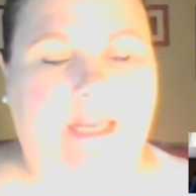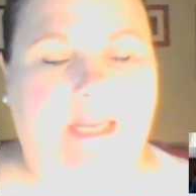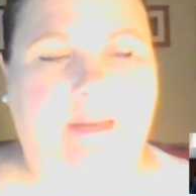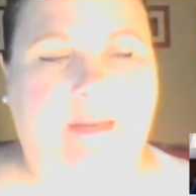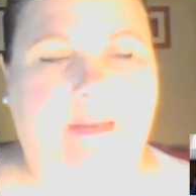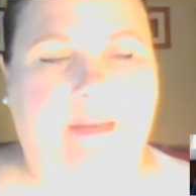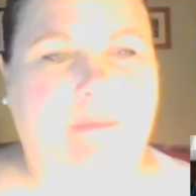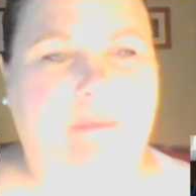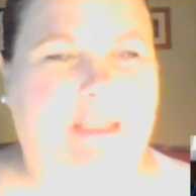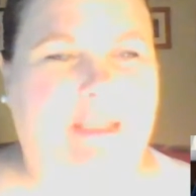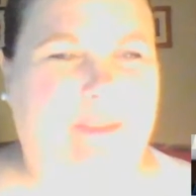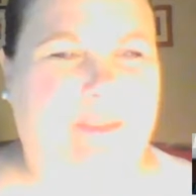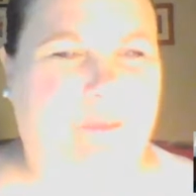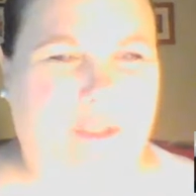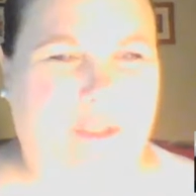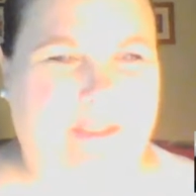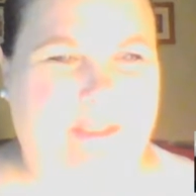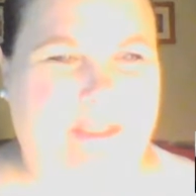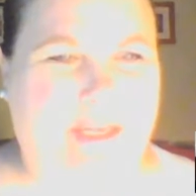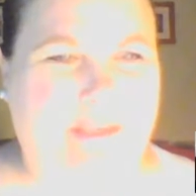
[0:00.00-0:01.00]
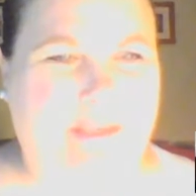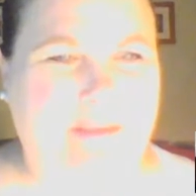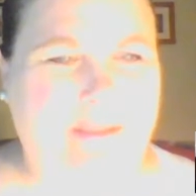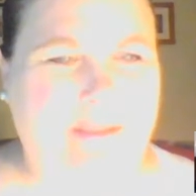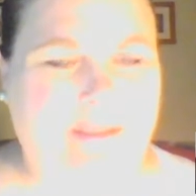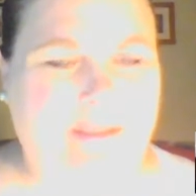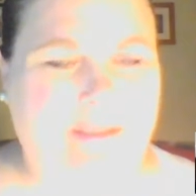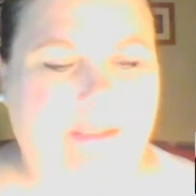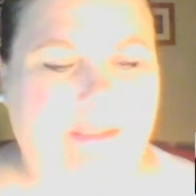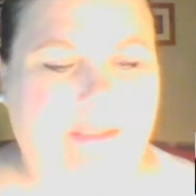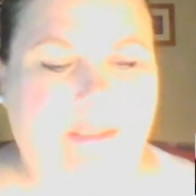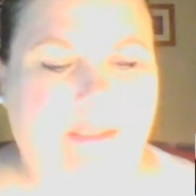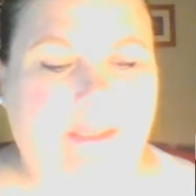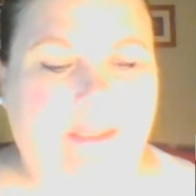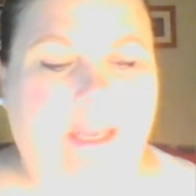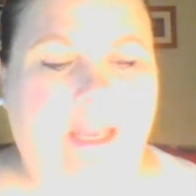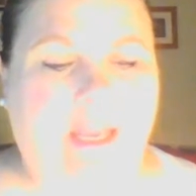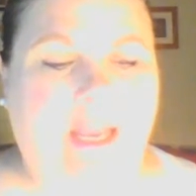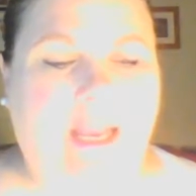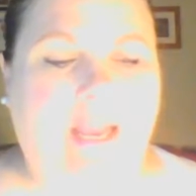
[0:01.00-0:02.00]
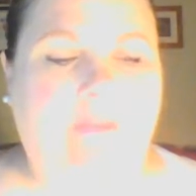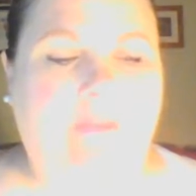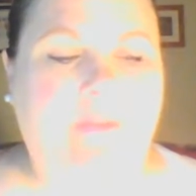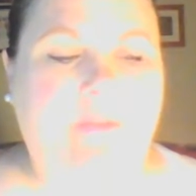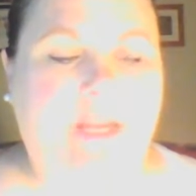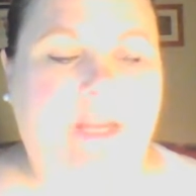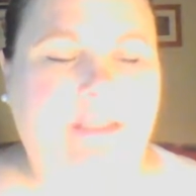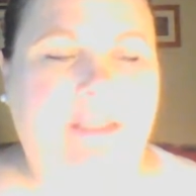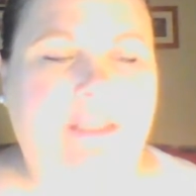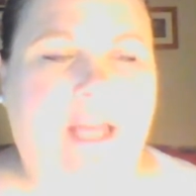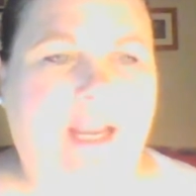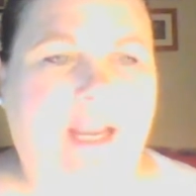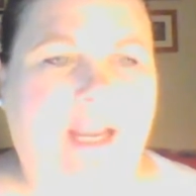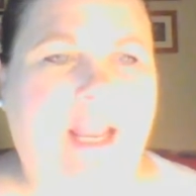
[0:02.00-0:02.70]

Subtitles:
and it makes more sense. And that's kind